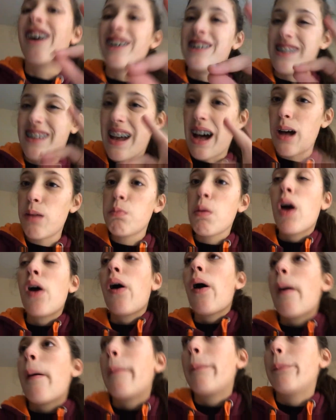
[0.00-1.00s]
goes up,
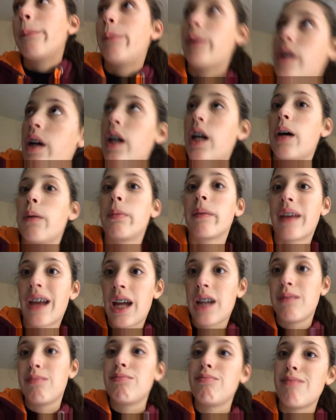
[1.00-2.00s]
but
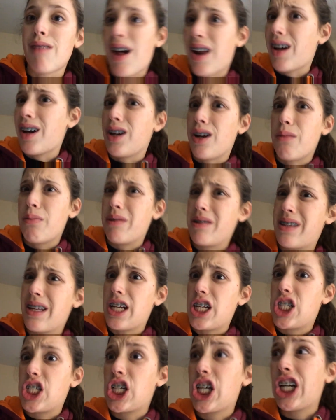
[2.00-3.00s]
again, not
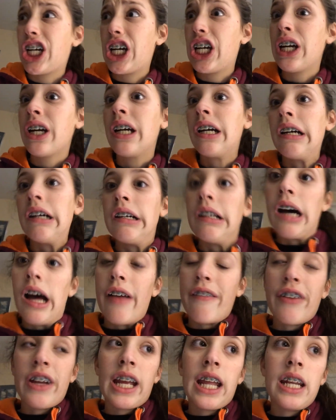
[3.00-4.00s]
100% sure.
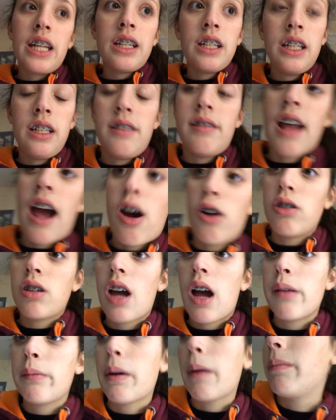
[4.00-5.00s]
If I get any
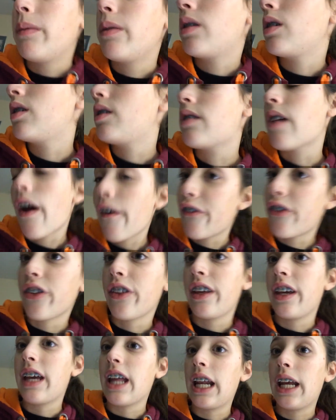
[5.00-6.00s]
downtime, I'm
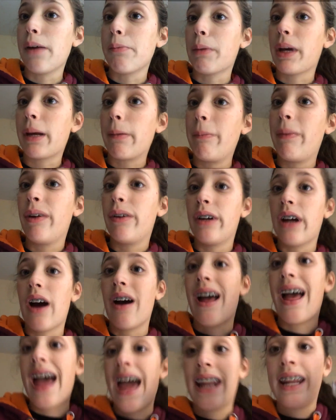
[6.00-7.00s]
definitely going to get my computer
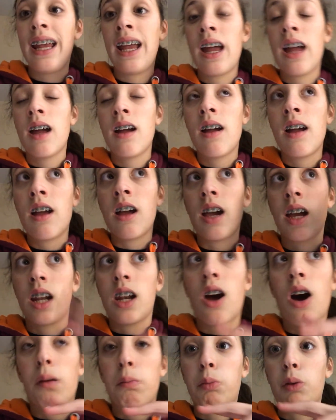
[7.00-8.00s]
out, edit,
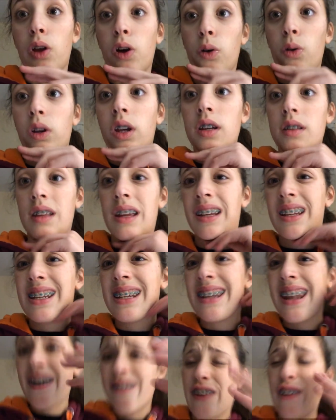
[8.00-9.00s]
and upload because I
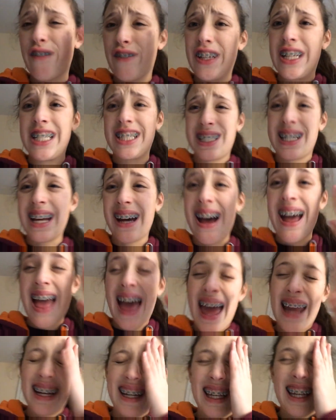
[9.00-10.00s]
never finished
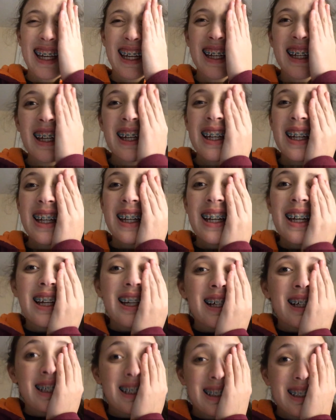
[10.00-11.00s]
editing.
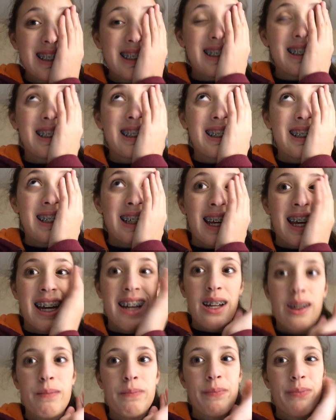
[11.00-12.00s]
Uh,
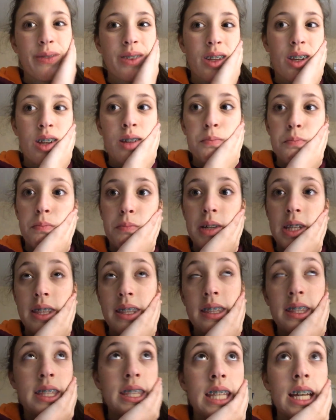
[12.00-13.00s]
yeah, but
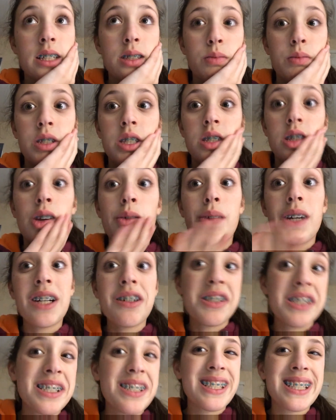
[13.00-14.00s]
that's what's going
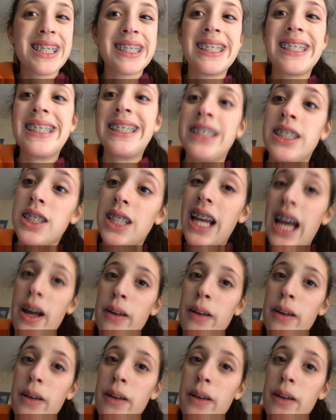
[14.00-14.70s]
on. So